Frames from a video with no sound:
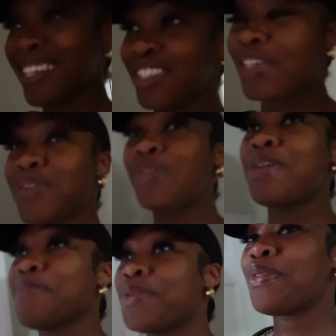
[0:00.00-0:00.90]
to
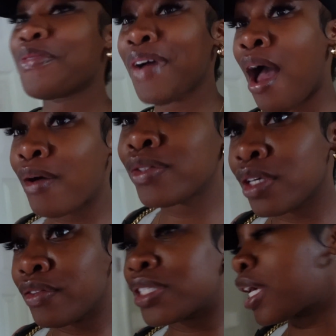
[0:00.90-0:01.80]
move out
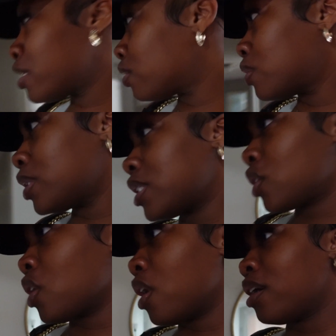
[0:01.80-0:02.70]
of St. Louis,
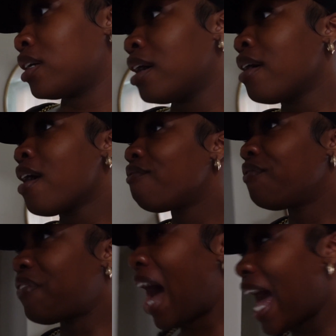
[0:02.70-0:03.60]
y'all.
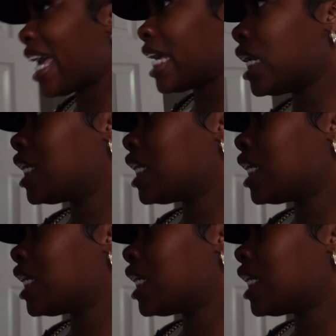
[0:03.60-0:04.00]
Finally.